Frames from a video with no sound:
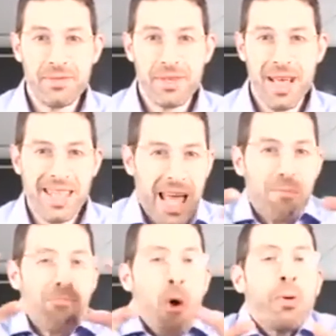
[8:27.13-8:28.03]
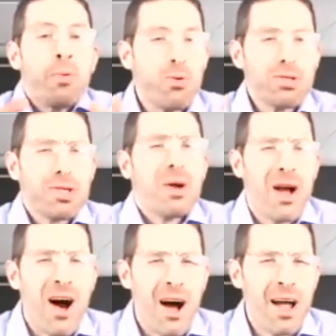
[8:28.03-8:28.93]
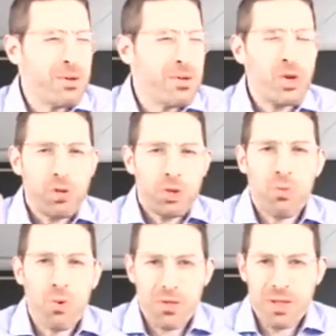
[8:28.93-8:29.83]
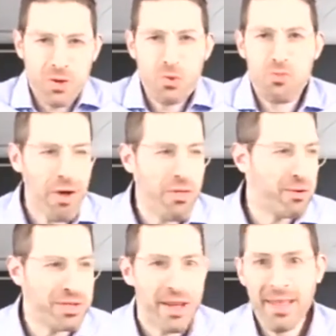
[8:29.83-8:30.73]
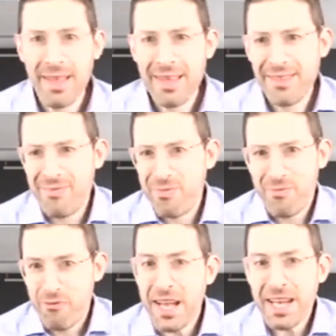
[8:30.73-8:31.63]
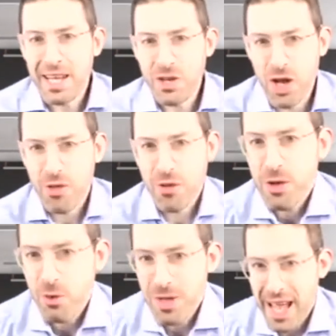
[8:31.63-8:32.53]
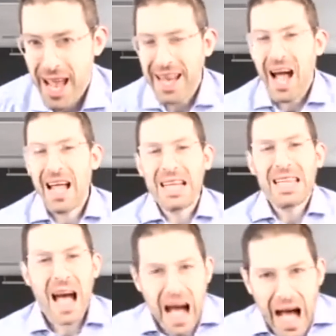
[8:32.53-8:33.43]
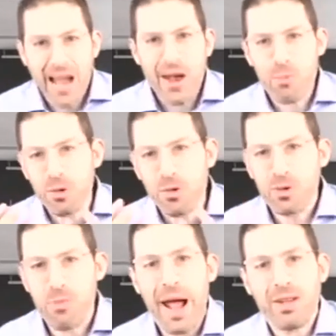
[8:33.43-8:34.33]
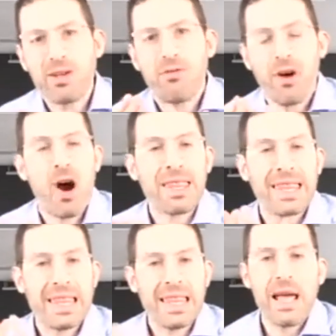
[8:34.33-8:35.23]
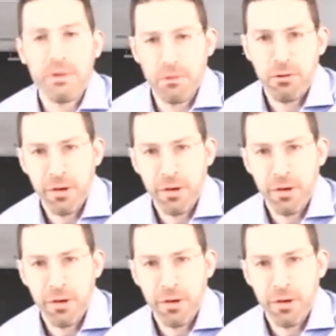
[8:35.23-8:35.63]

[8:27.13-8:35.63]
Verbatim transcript: At that moment, what was going on was so much more than two brothers feeding each other. It was an entire perspective on life.